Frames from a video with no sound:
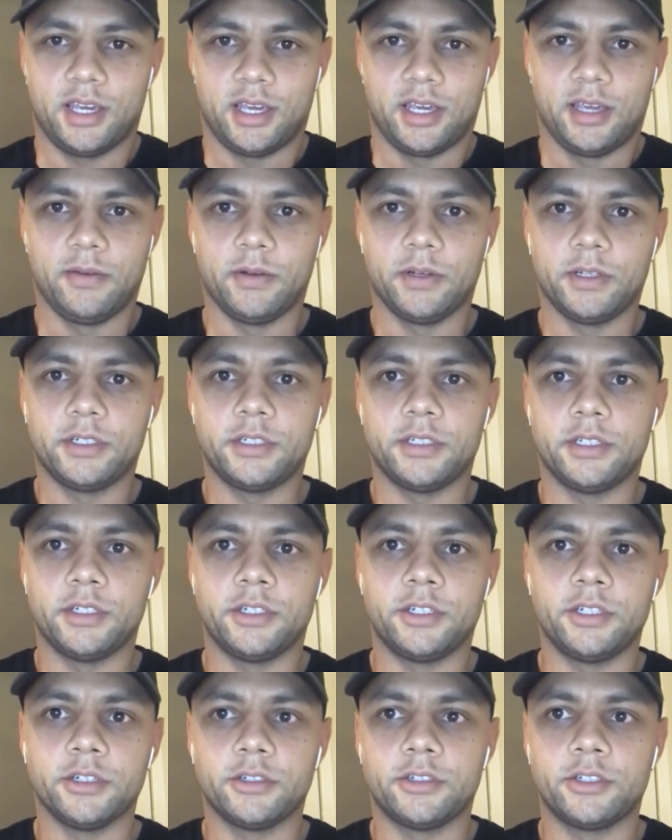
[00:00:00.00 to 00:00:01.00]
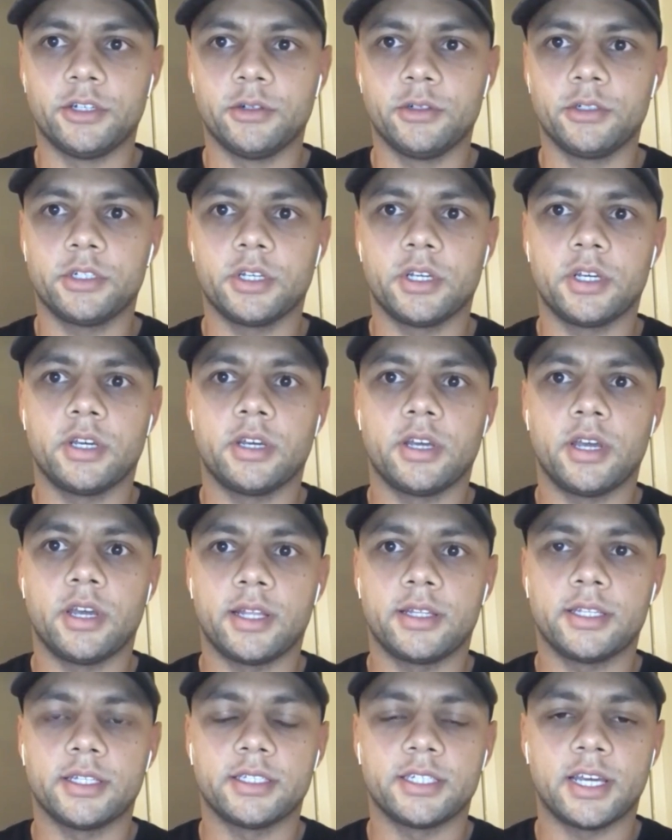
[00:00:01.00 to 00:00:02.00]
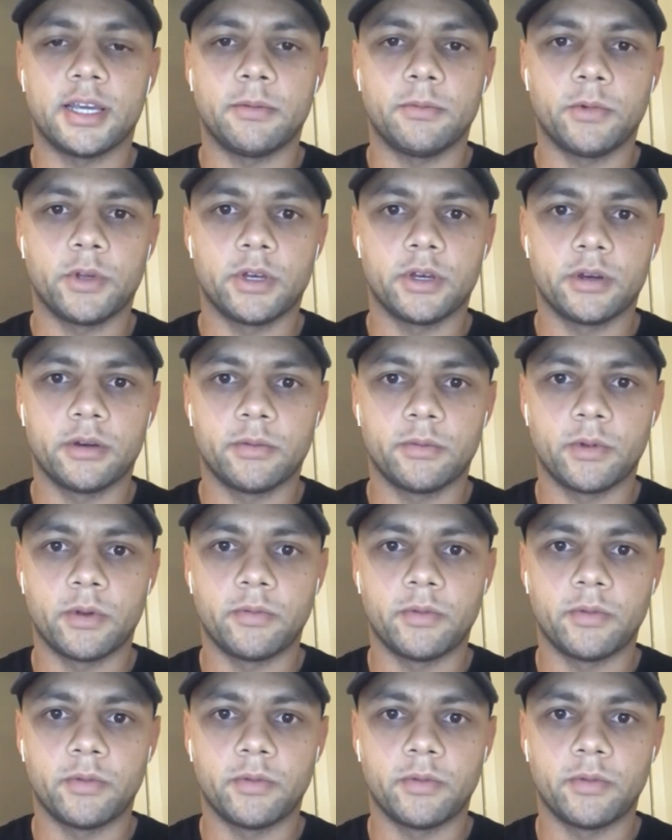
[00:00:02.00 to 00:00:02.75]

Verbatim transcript: he will ch- choose uh, at the time when when